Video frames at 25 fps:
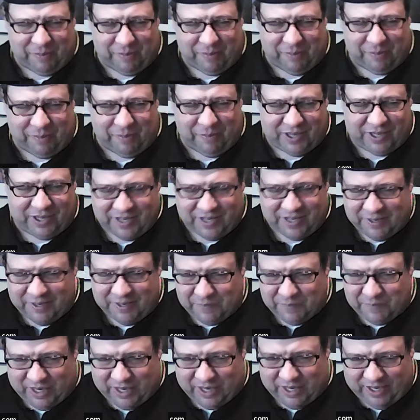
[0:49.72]
the bus
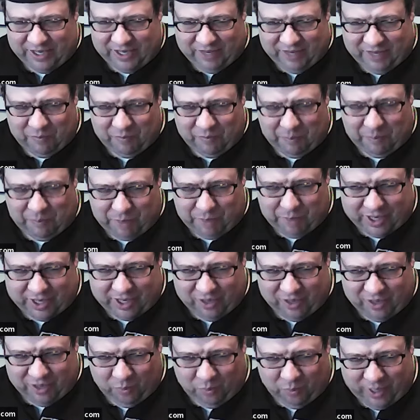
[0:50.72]
and sure give him a
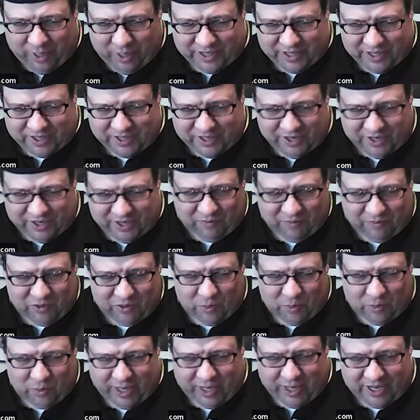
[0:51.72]
bucket of wings and give her
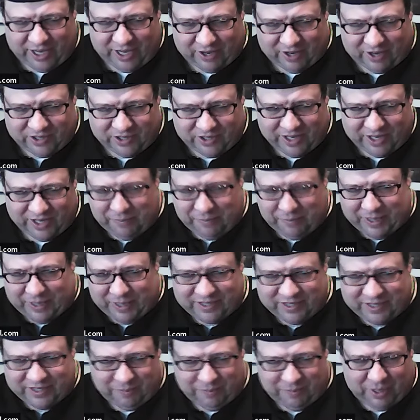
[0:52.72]
twenty dollars, and they
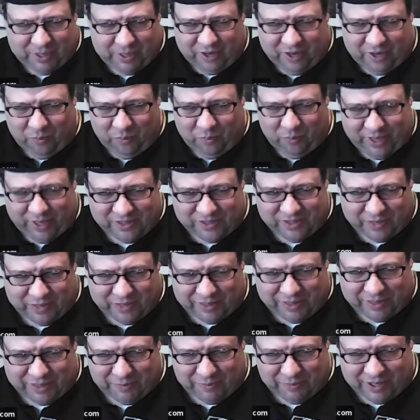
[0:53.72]
pass the bucket of wings
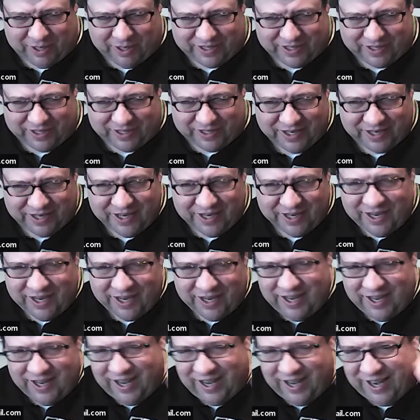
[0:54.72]
around the bus.
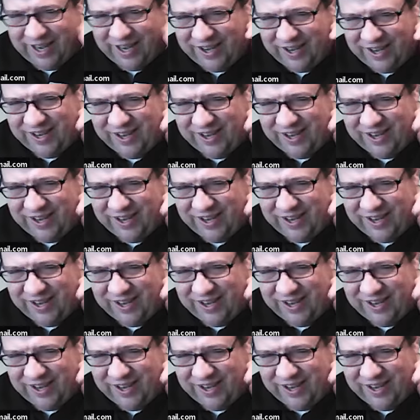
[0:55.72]
Sure and